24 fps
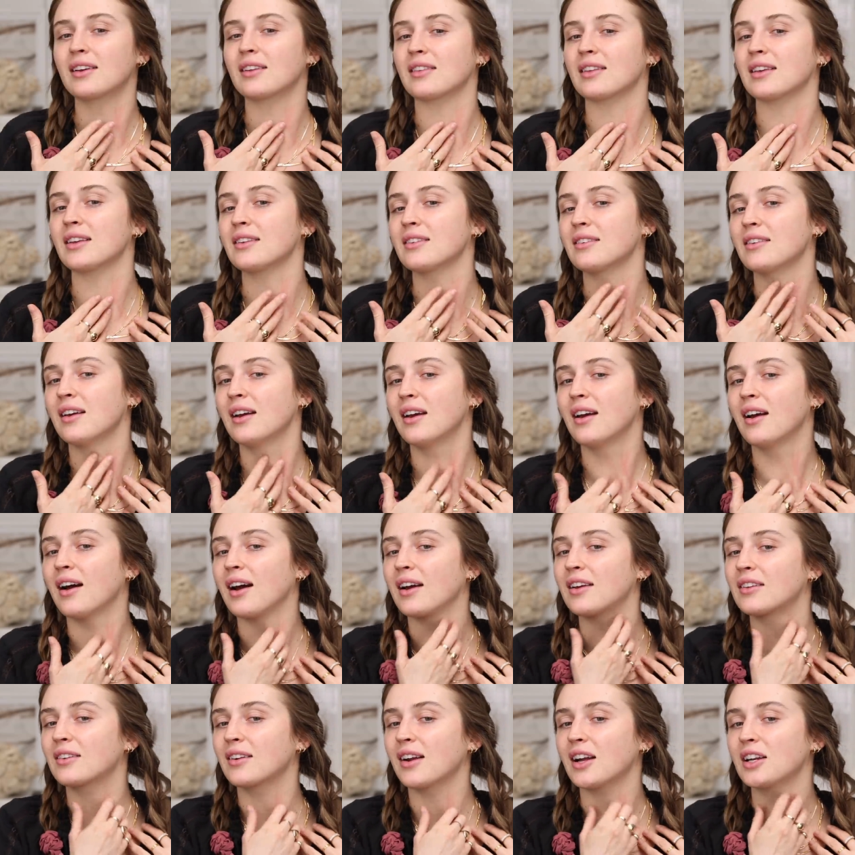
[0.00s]
at this.
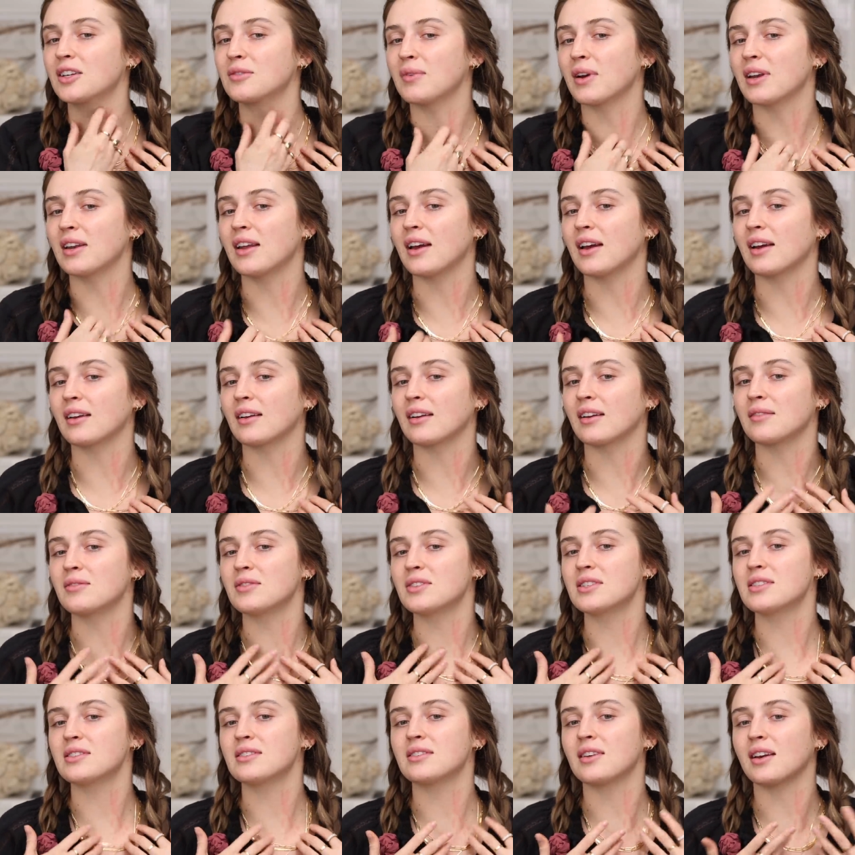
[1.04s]
I scratch my neck and I'm
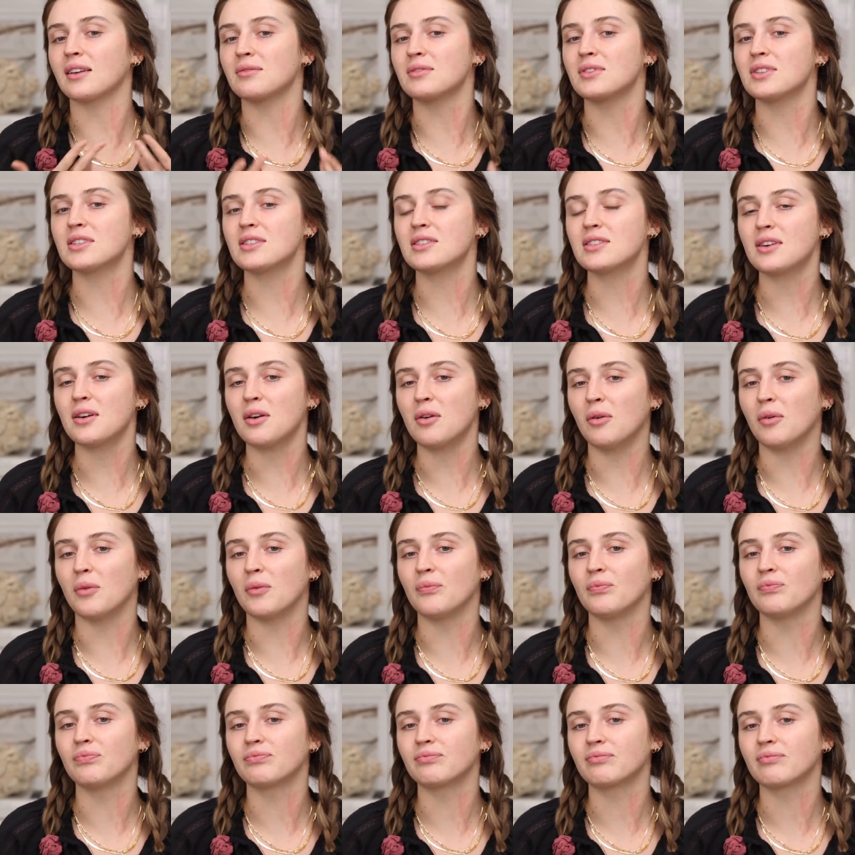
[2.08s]
just, I'm just so
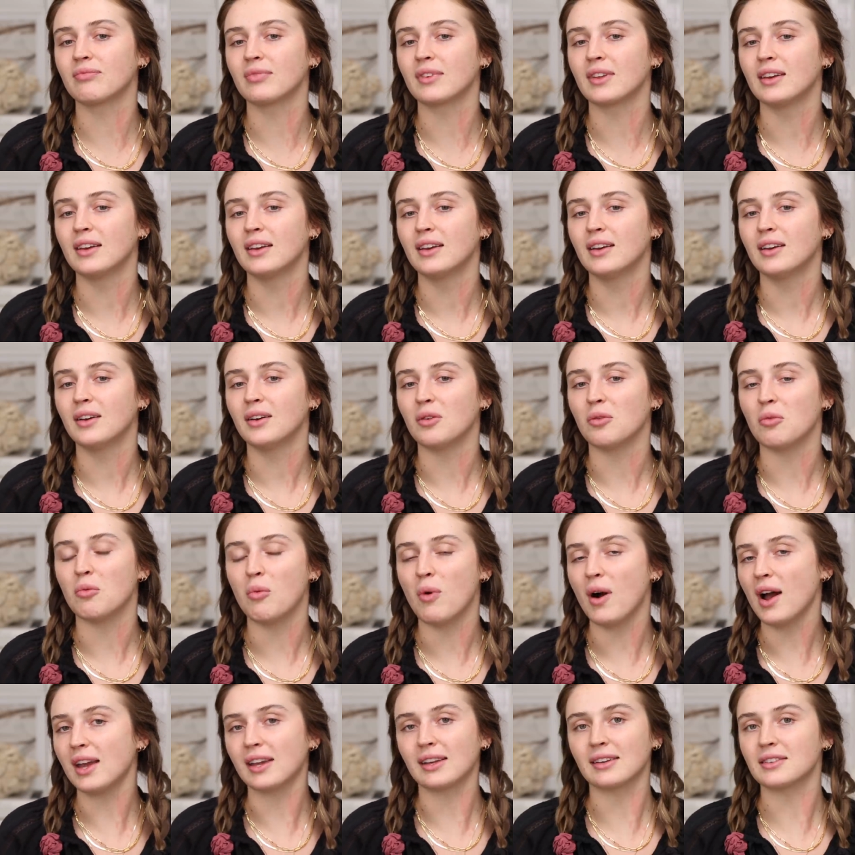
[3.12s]

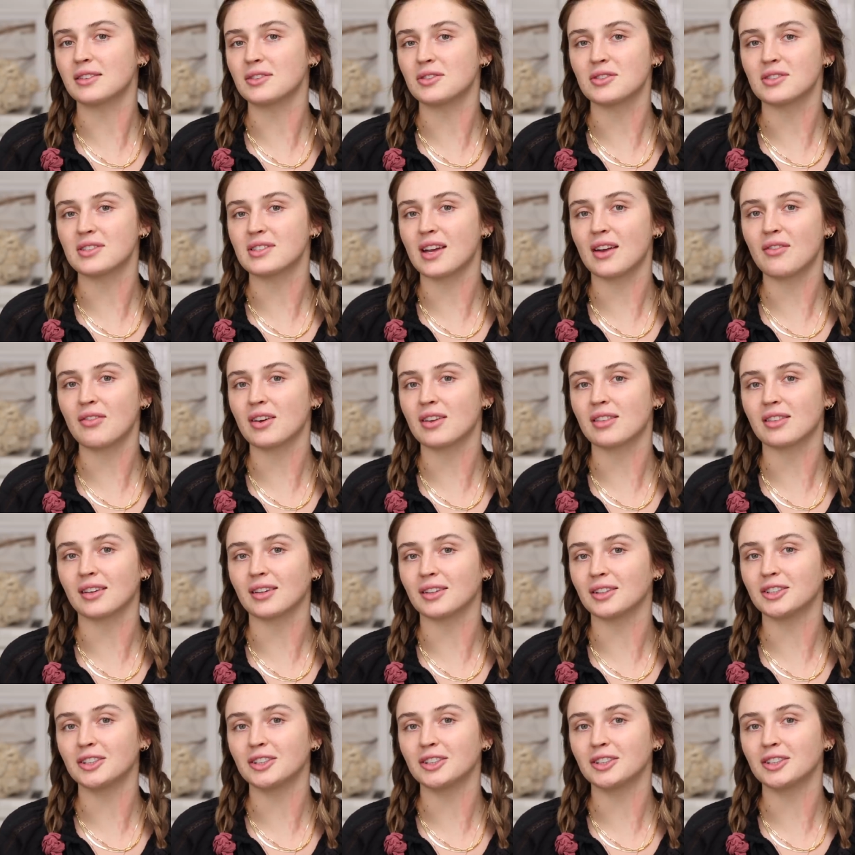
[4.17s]
white. Just everything